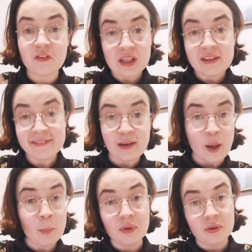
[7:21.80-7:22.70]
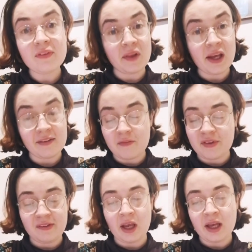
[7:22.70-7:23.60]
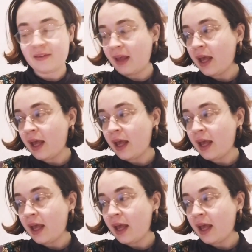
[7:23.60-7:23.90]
first step to the activity is